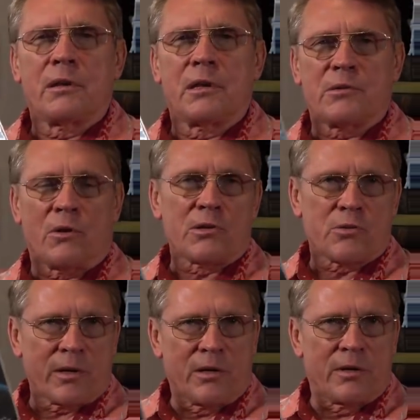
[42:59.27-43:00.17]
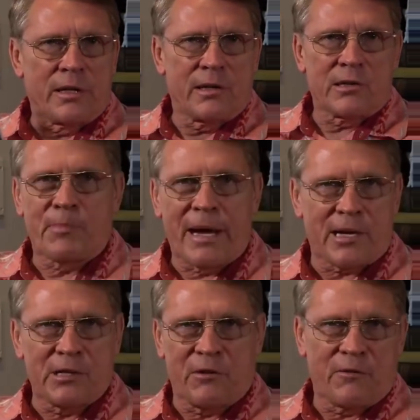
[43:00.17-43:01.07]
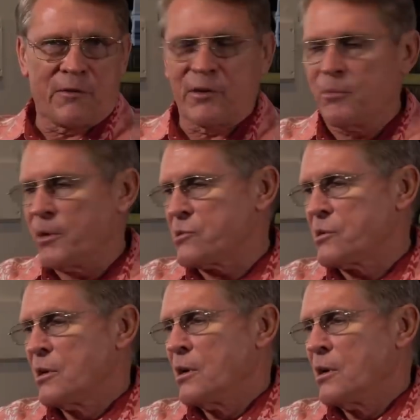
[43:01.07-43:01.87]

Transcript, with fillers: it's also included in package for 50 bucks.